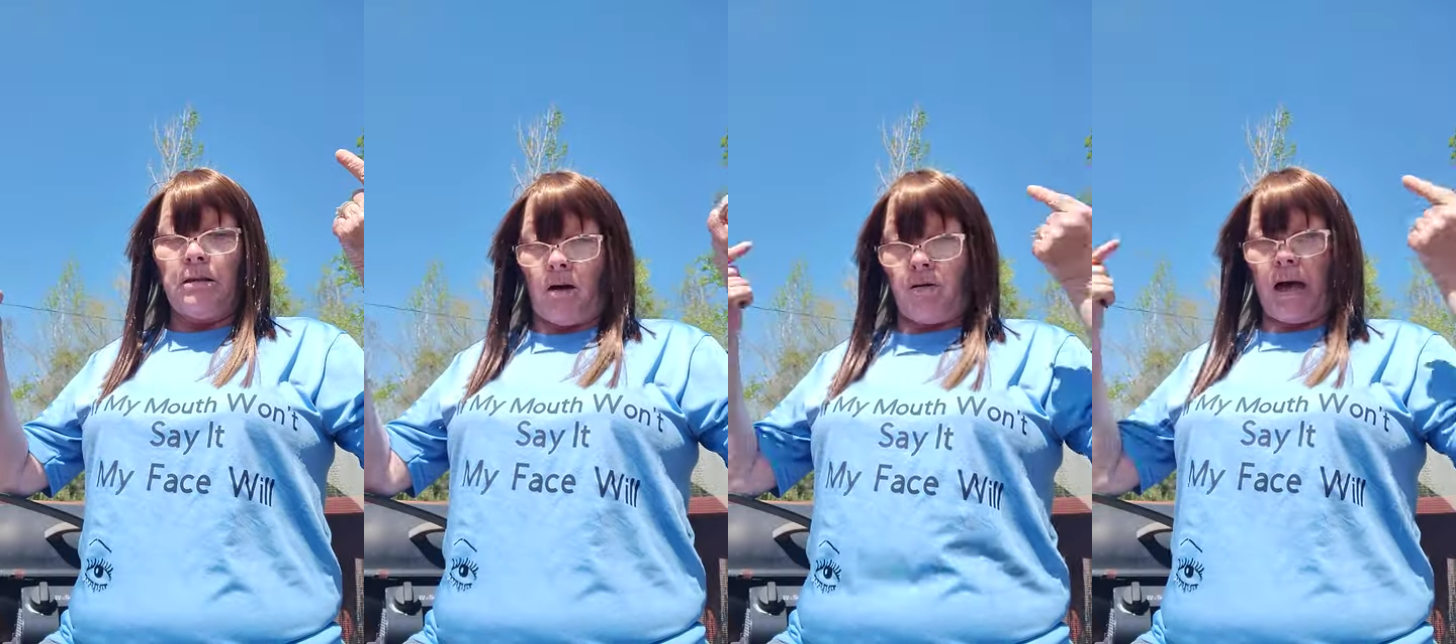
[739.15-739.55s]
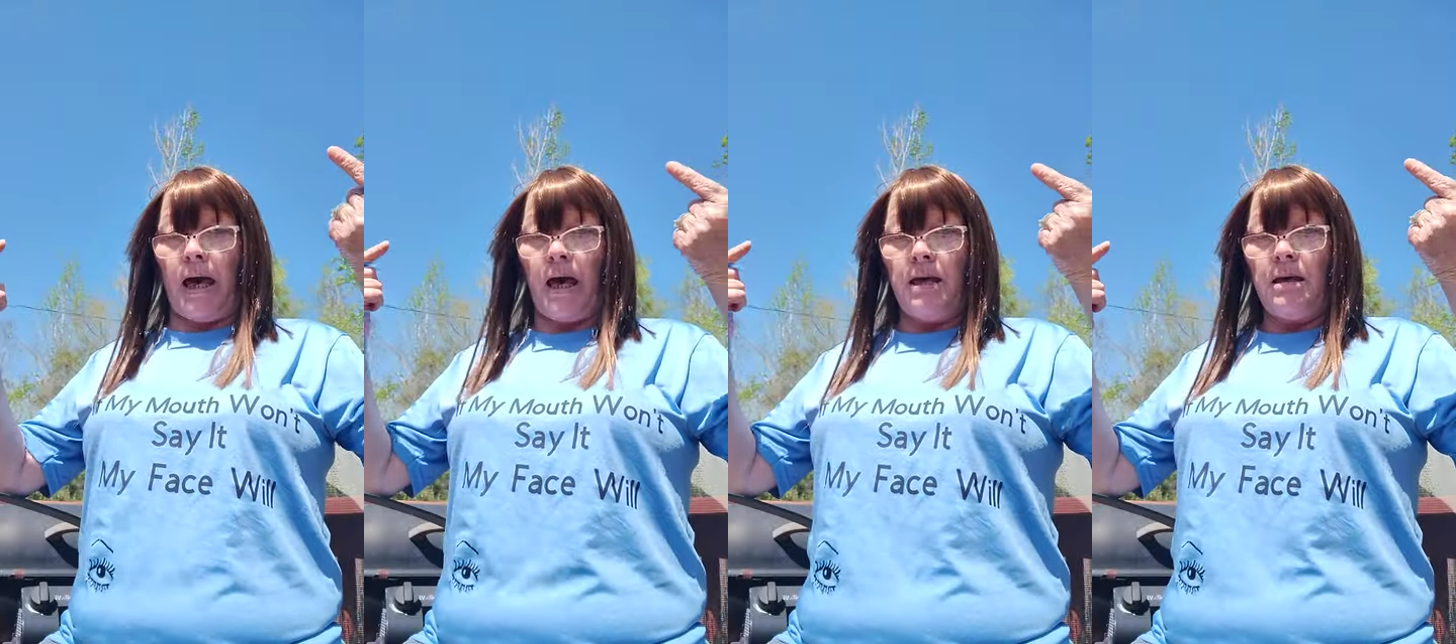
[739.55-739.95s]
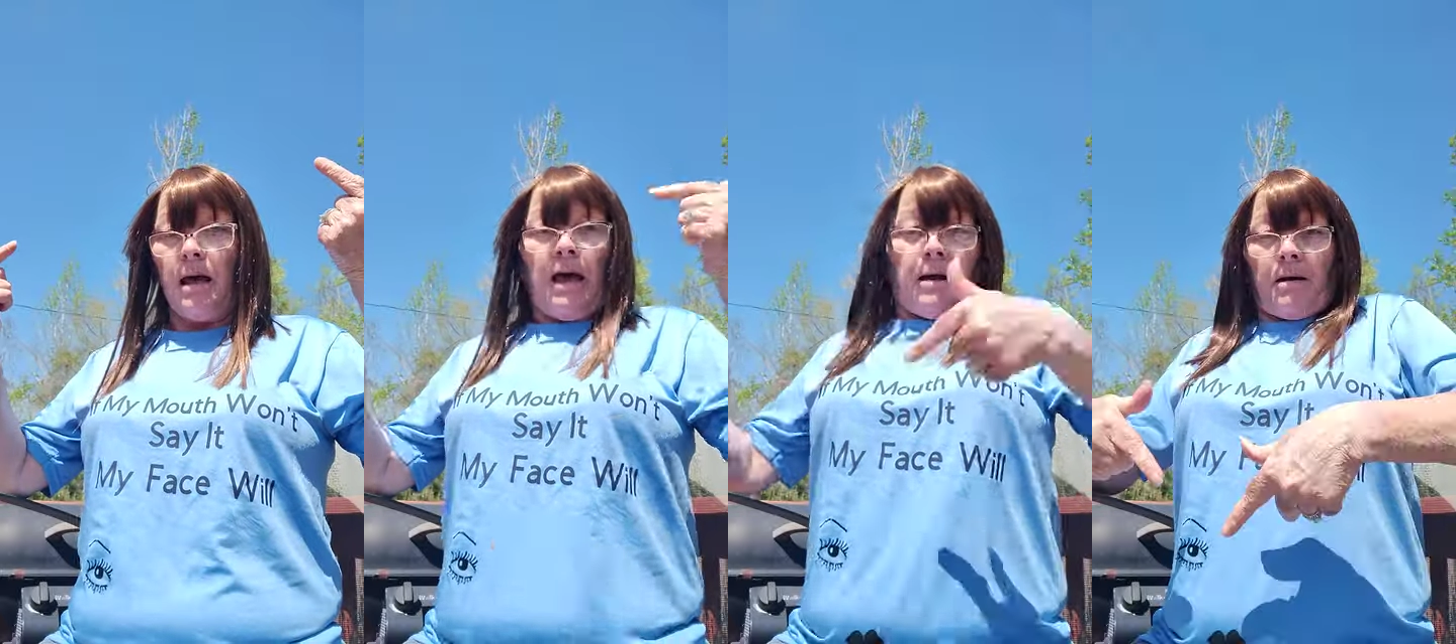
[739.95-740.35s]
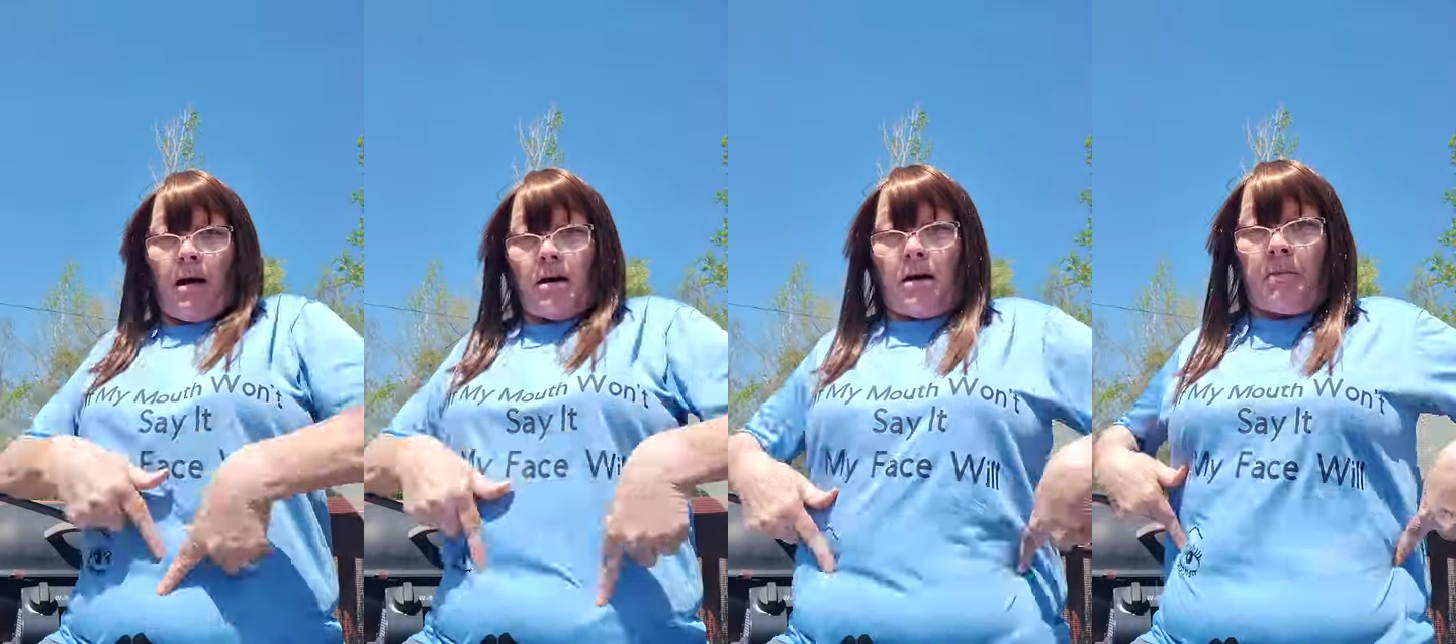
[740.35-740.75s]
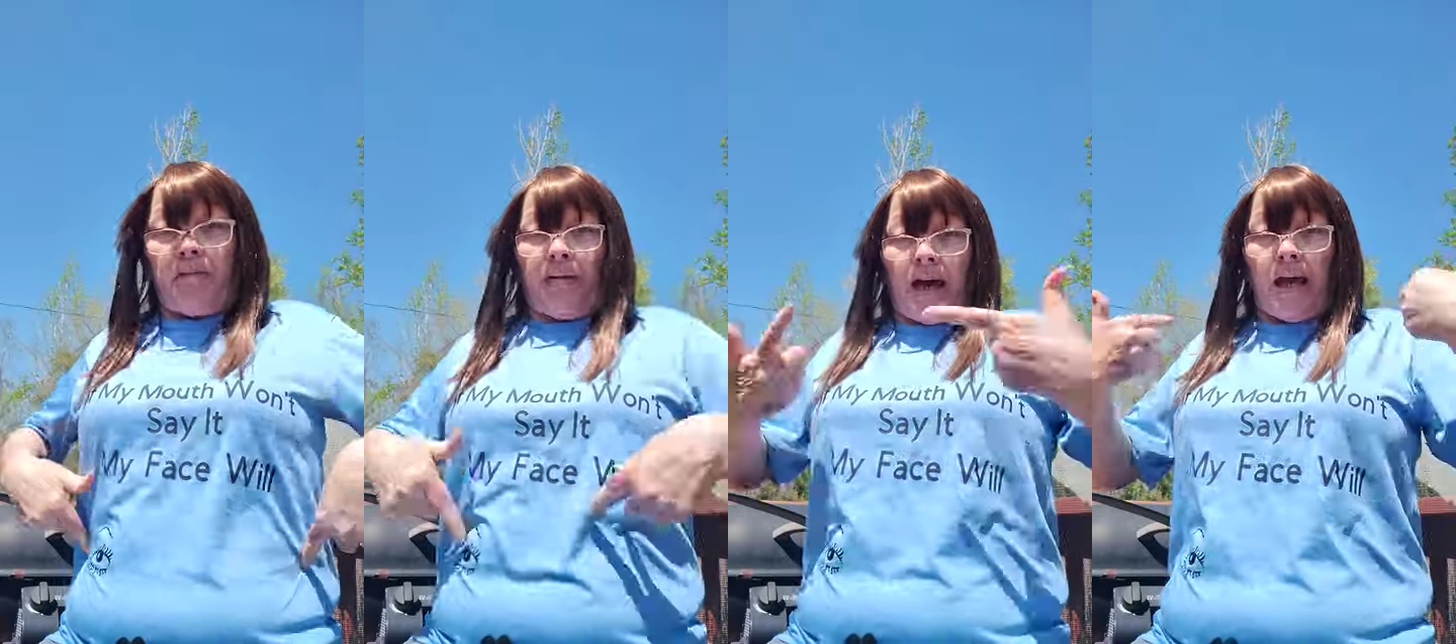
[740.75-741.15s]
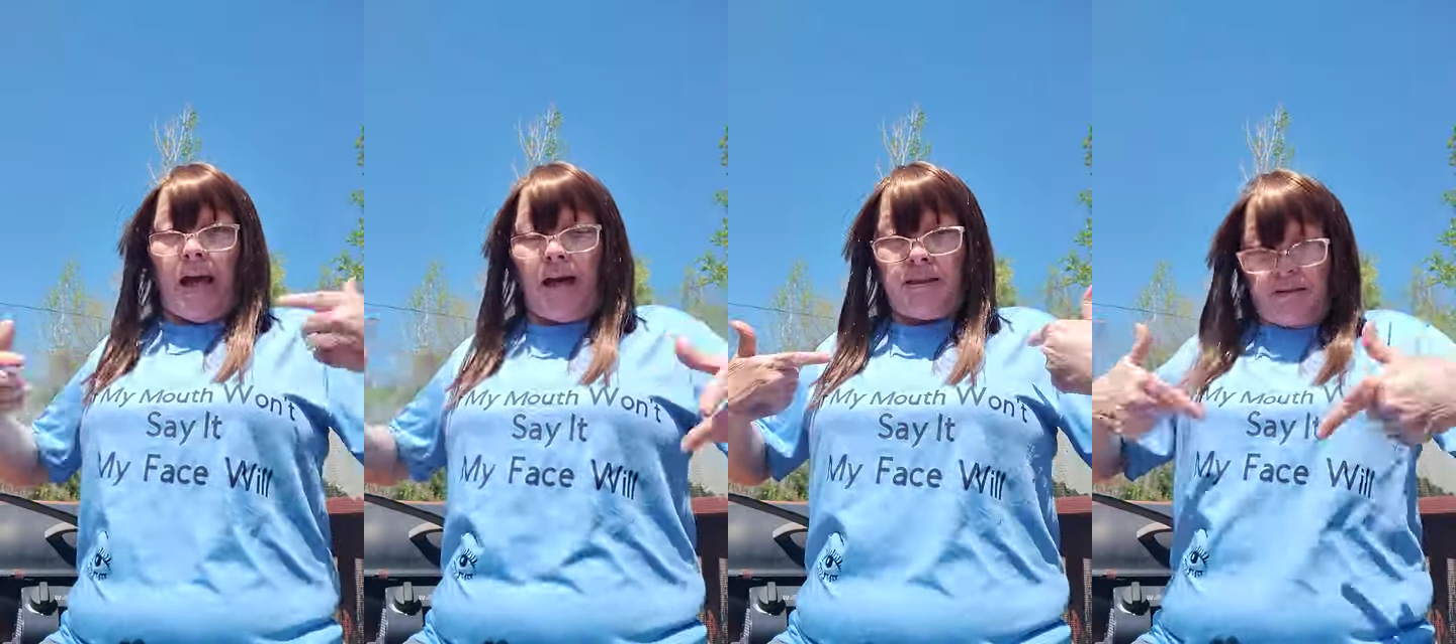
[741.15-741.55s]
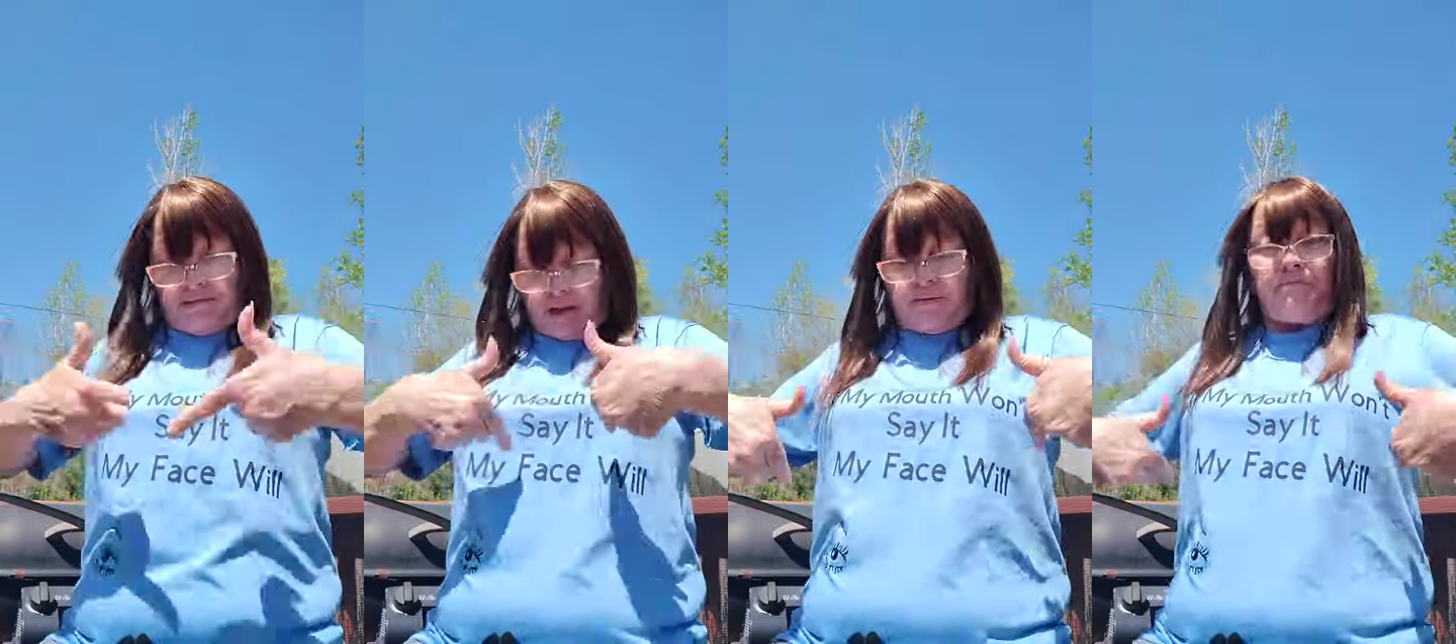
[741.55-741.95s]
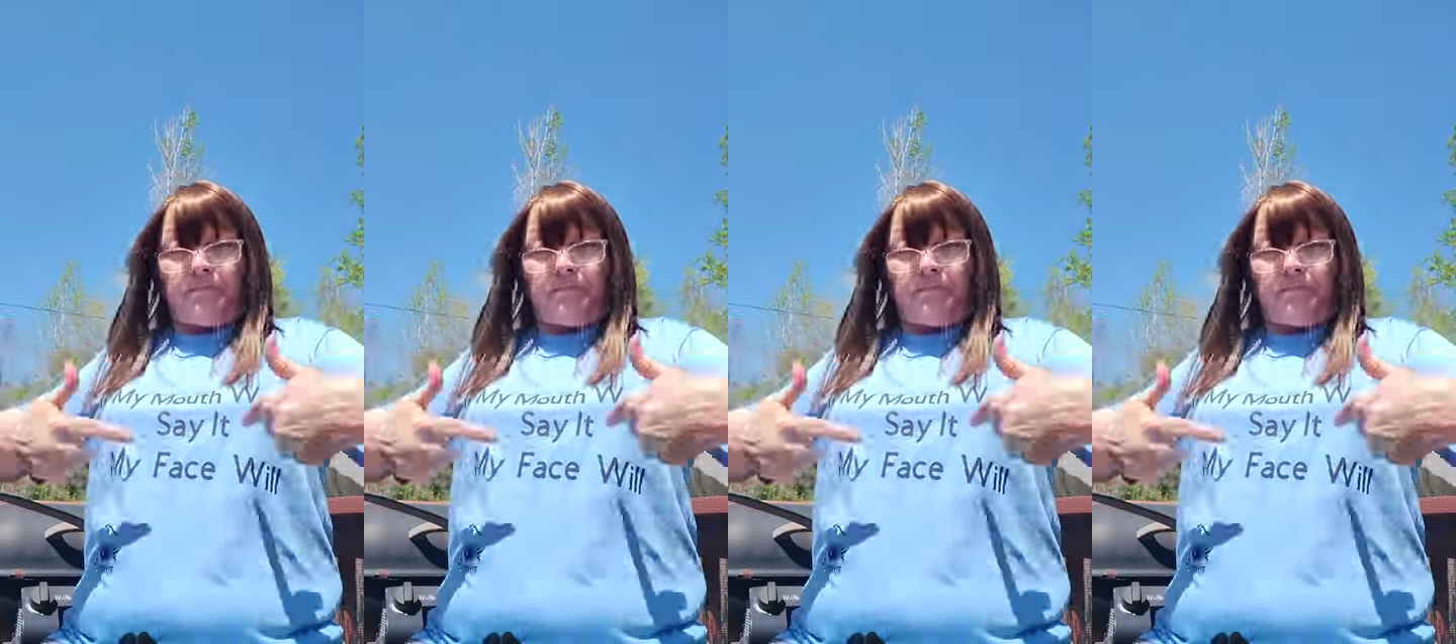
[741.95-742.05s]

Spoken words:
Okay? My fat ass. Yeah.